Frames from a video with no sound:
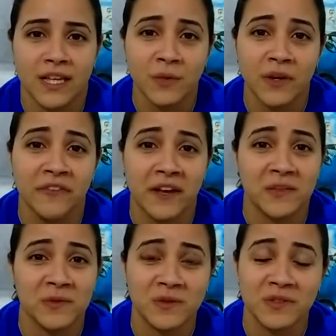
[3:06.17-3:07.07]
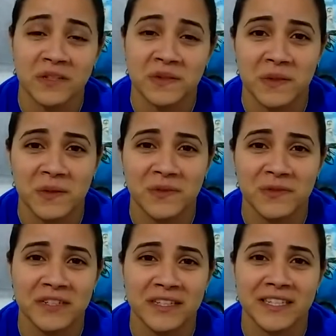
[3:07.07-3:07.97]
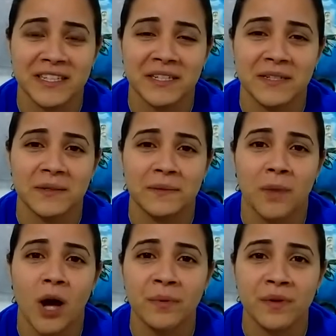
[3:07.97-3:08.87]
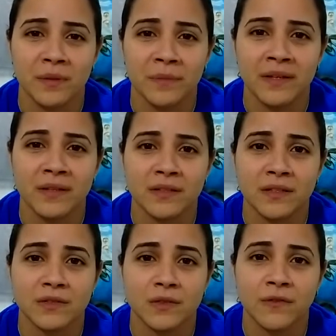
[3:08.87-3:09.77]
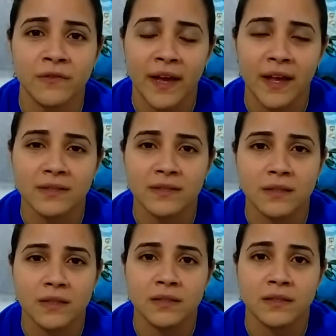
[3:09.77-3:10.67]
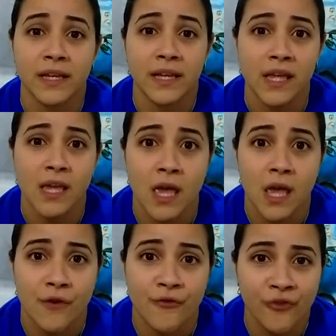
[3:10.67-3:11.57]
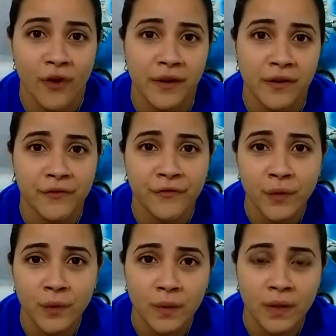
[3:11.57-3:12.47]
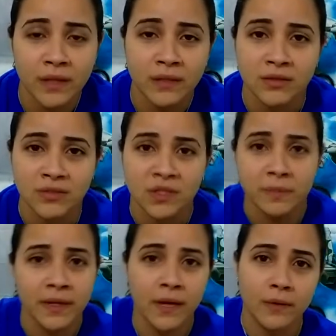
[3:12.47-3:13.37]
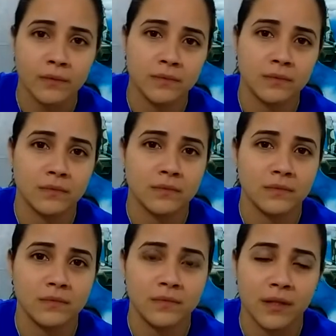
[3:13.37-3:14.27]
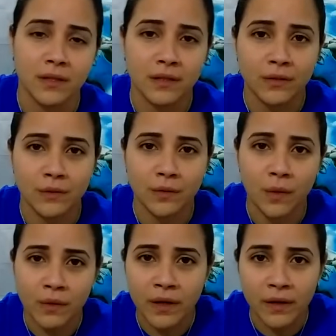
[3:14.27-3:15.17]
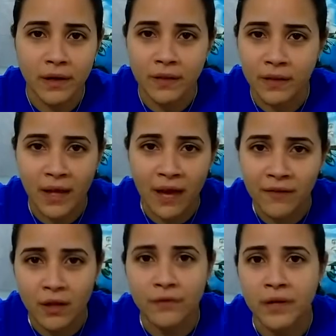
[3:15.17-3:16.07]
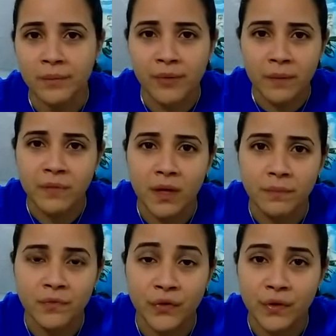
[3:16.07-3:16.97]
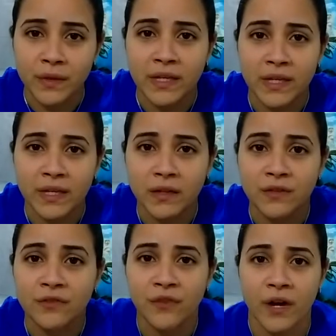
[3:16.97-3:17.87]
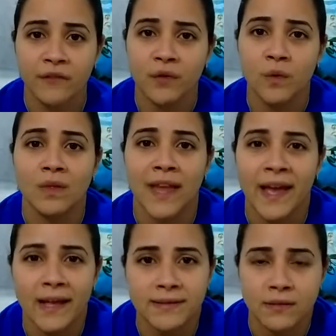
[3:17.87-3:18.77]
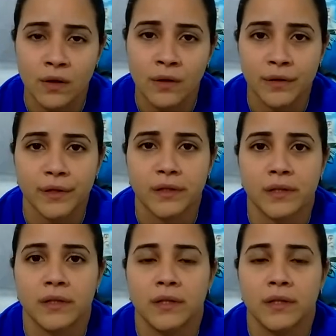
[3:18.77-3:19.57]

That's why fast foods are so freaking popular, because they're so fast, because they fry your food and ship it out. Like, you go there and they have it already prepped up for you to eat it, because fried food lasts longer.